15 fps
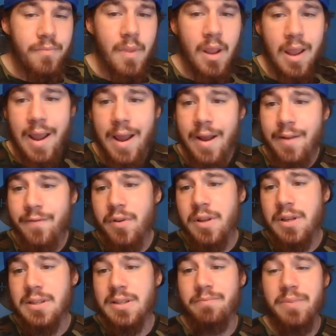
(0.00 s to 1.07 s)
And for
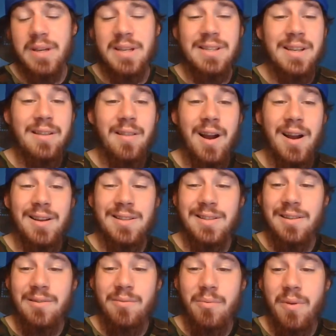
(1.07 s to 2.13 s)
this BC Lions
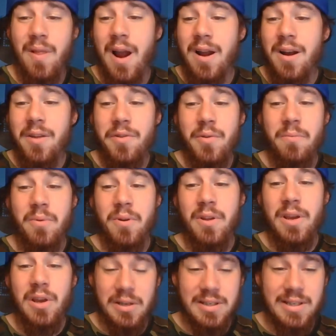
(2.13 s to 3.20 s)
to rely on their really
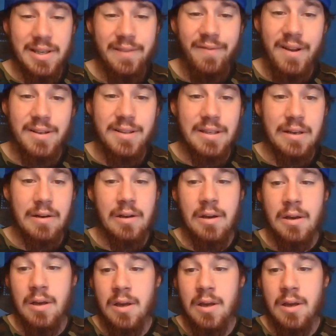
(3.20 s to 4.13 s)
good defense here.